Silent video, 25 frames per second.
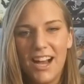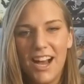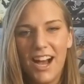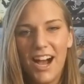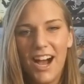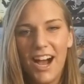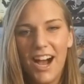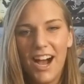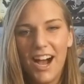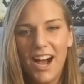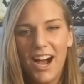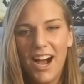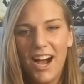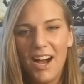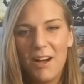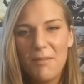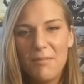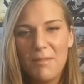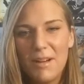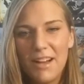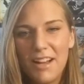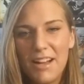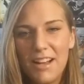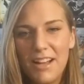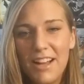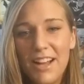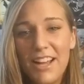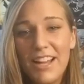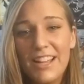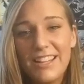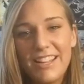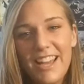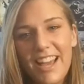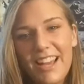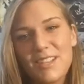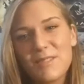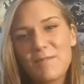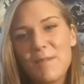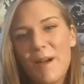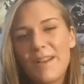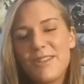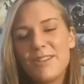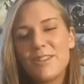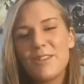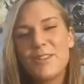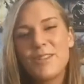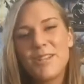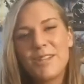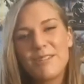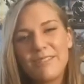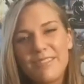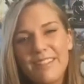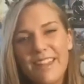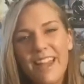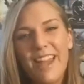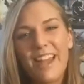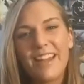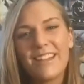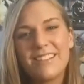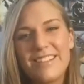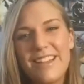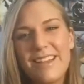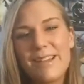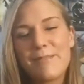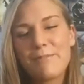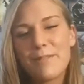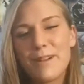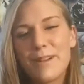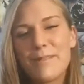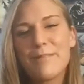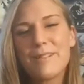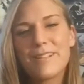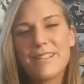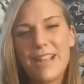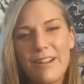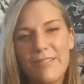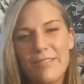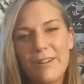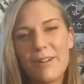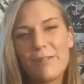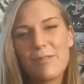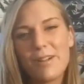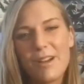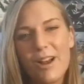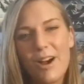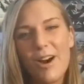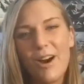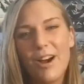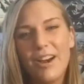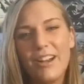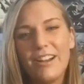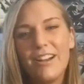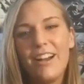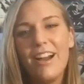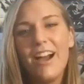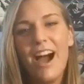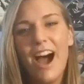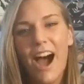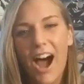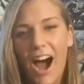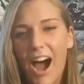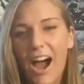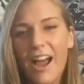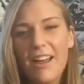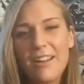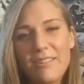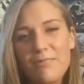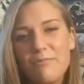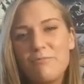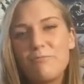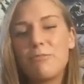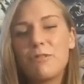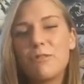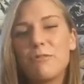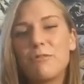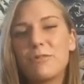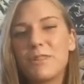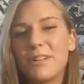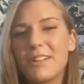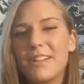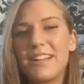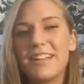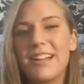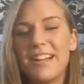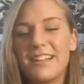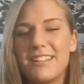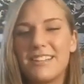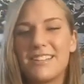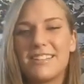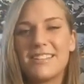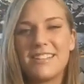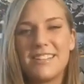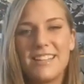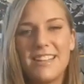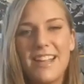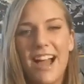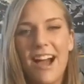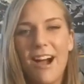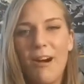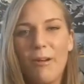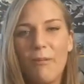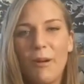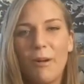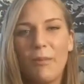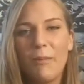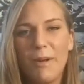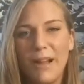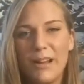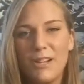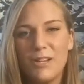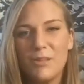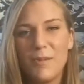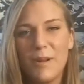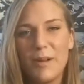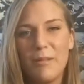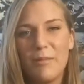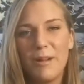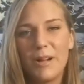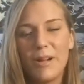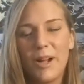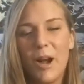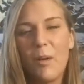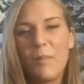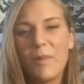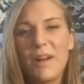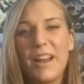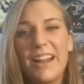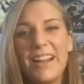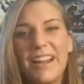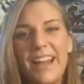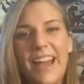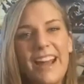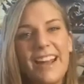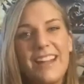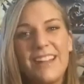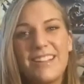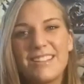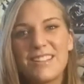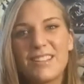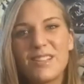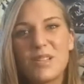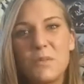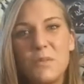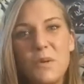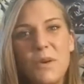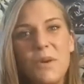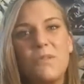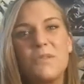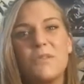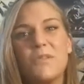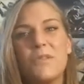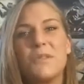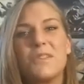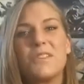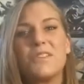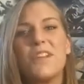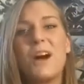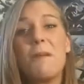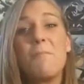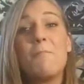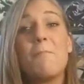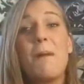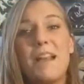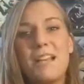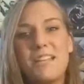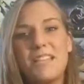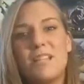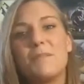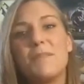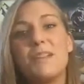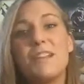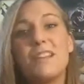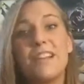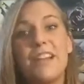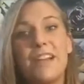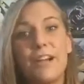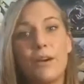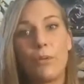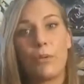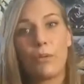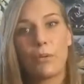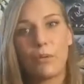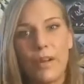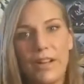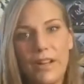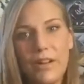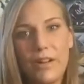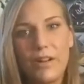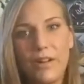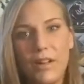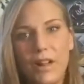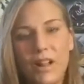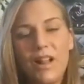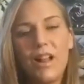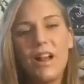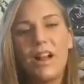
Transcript: Yes, Master Chief can take pretty much everyone on. I would really like to see how One Punch Man would go, but again, he's a spoof, so he's not meant to be, like, real.